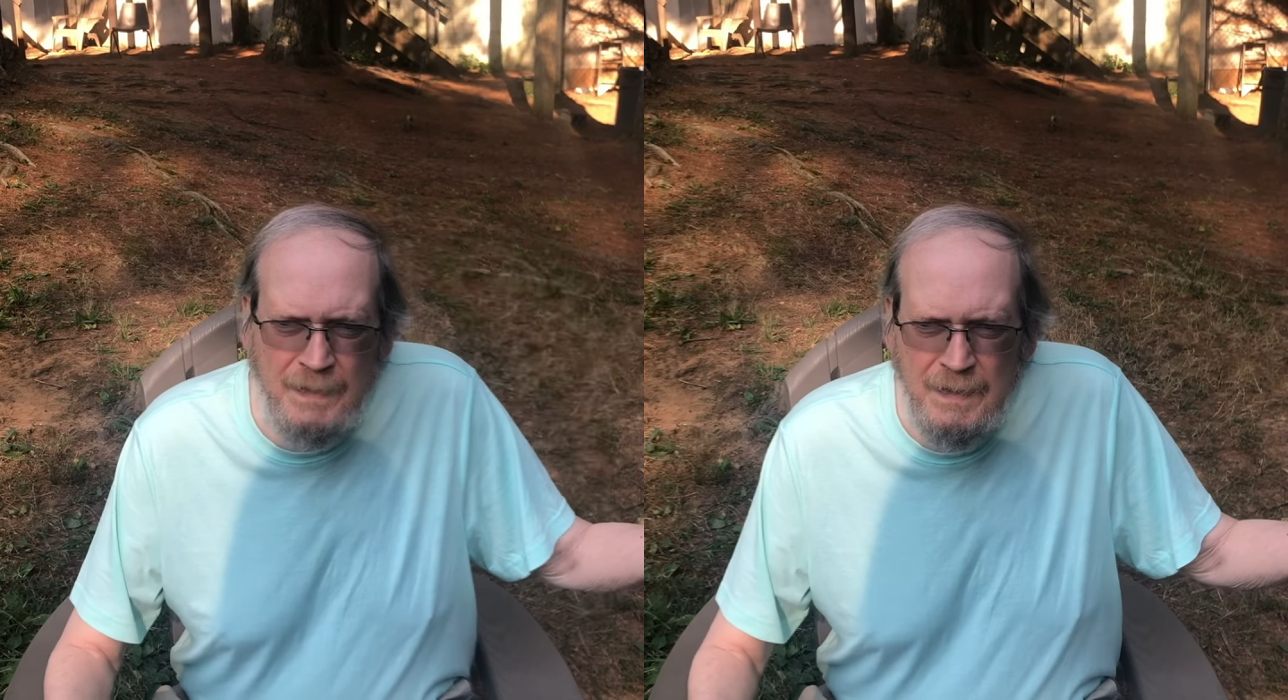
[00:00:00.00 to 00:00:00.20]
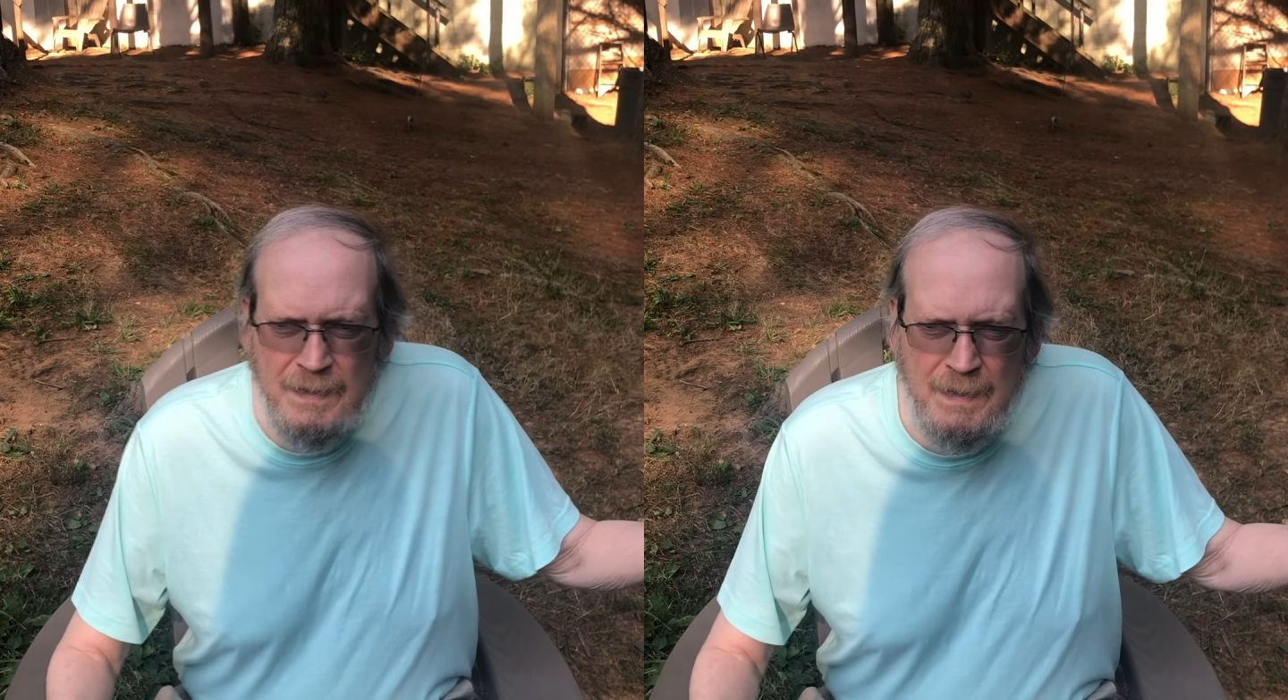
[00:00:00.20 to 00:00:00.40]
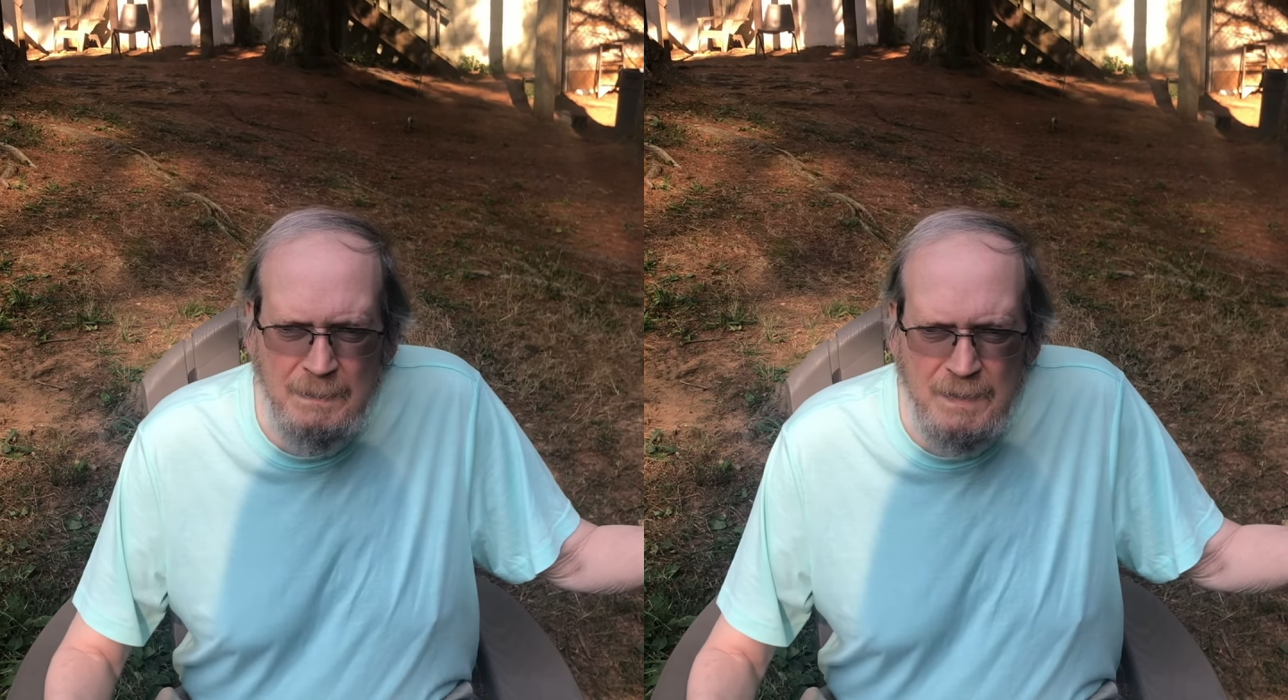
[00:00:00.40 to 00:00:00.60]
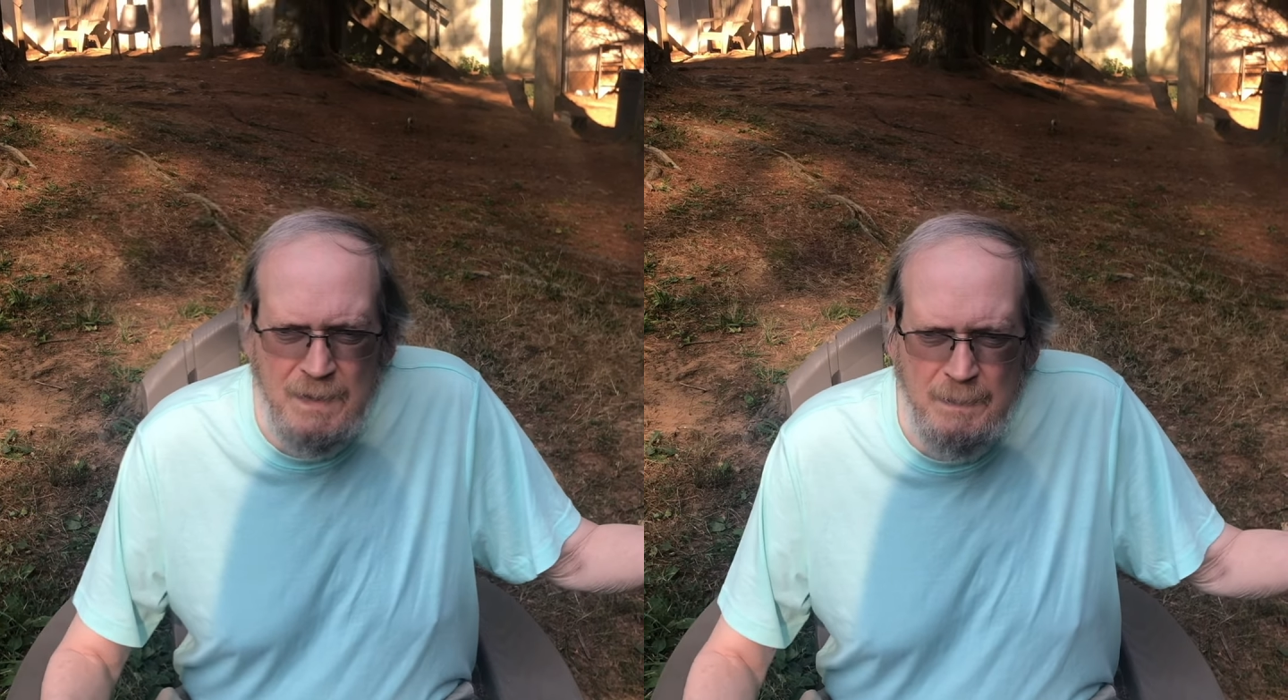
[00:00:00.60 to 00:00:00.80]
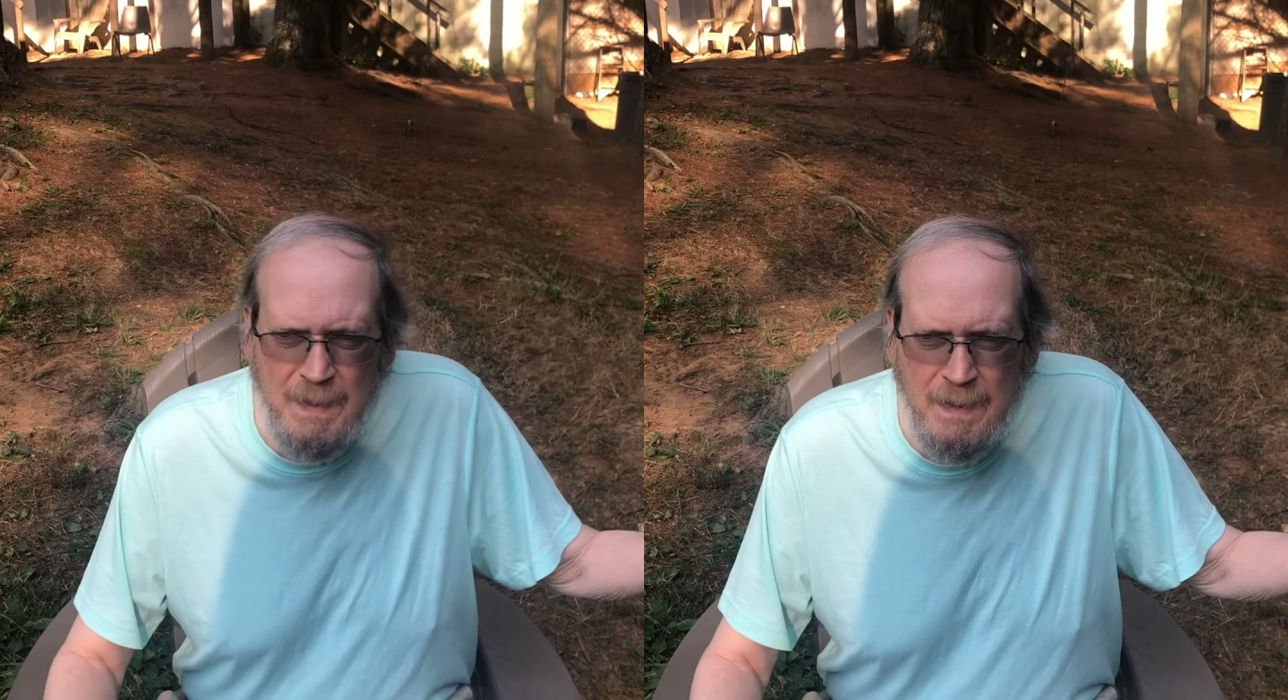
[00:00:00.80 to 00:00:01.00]
it seems
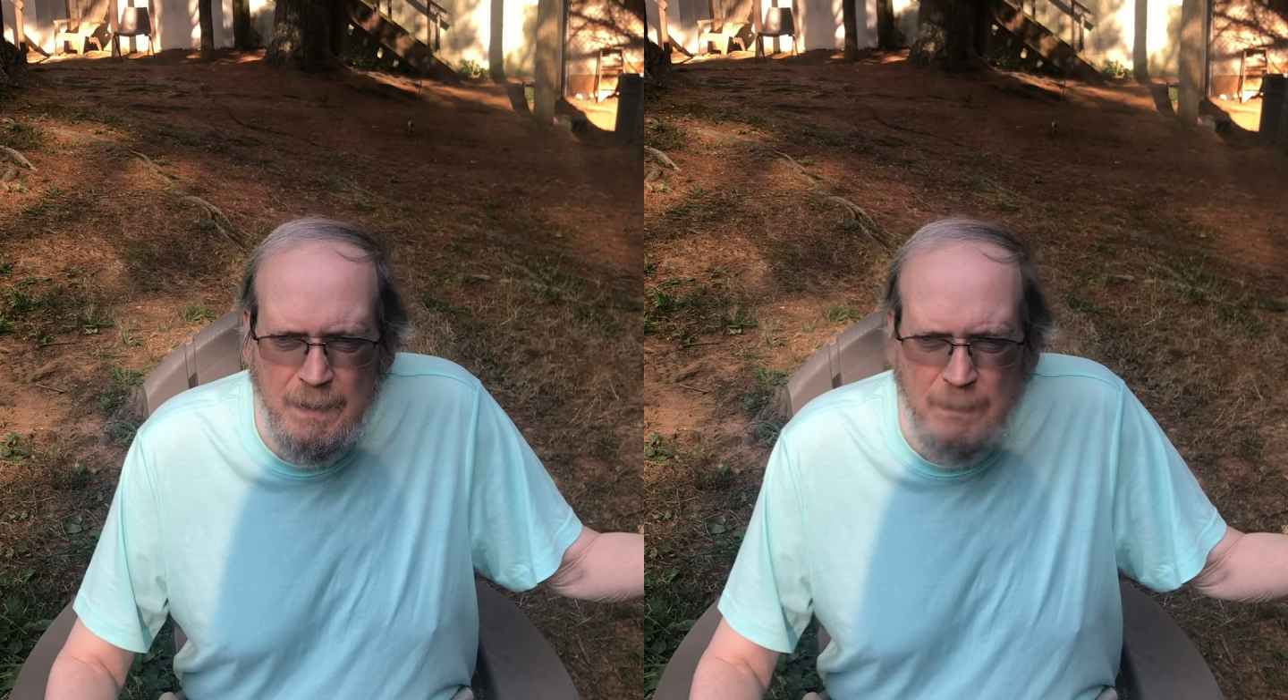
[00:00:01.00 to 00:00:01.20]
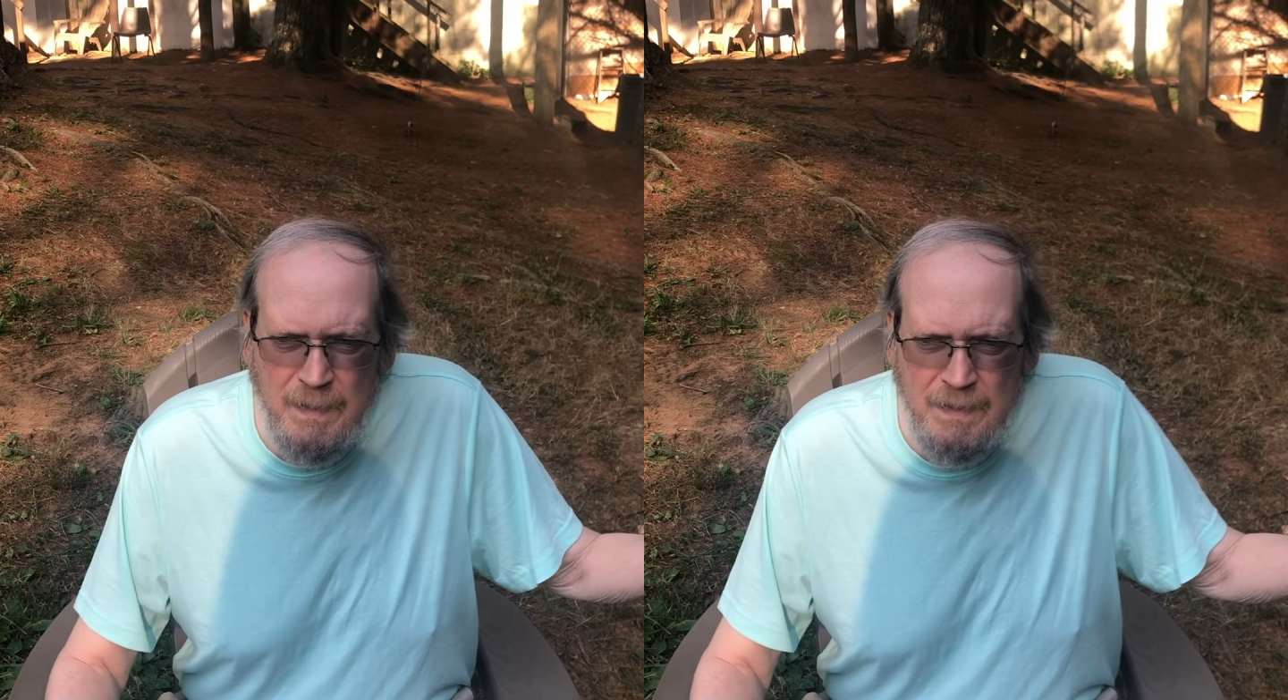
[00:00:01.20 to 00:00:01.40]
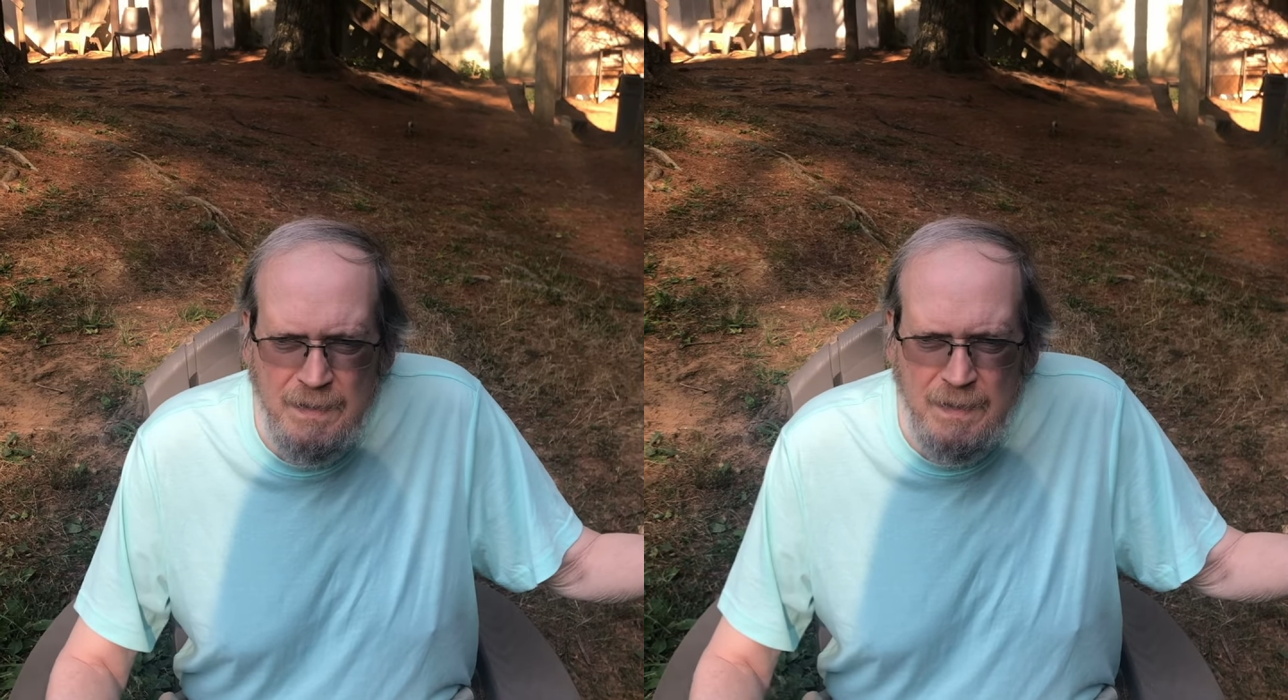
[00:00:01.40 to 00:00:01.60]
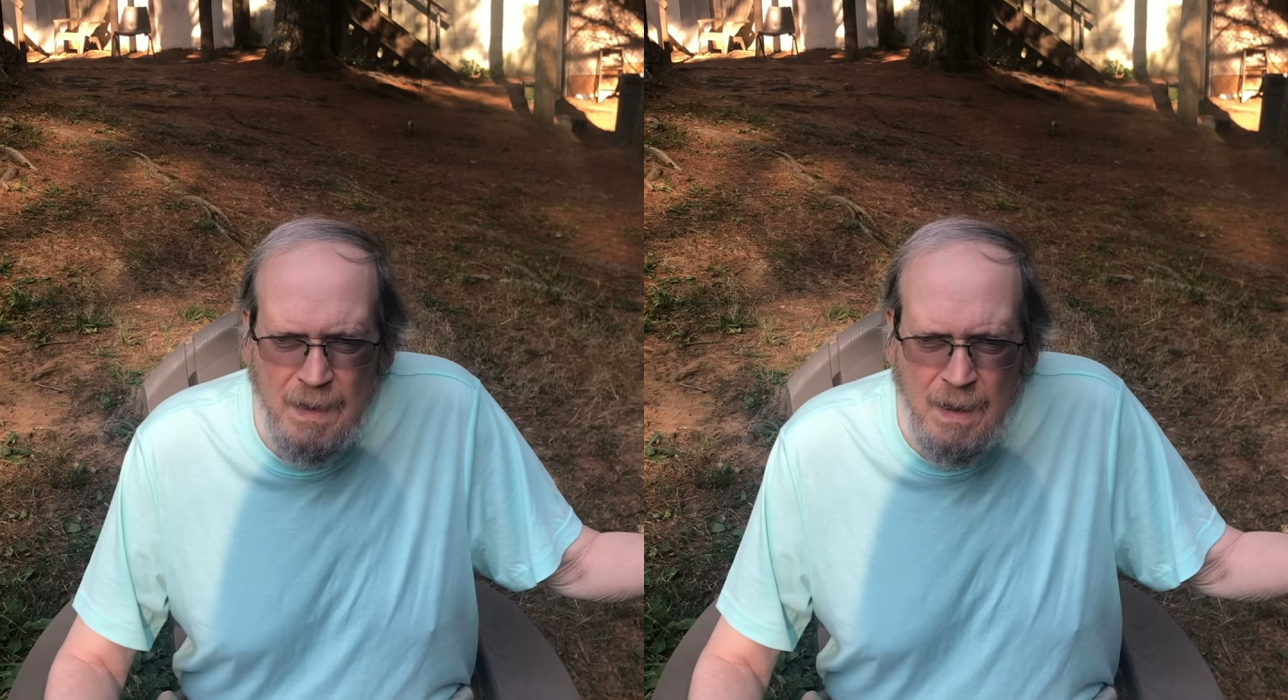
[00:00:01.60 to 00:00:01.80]
to me, which is,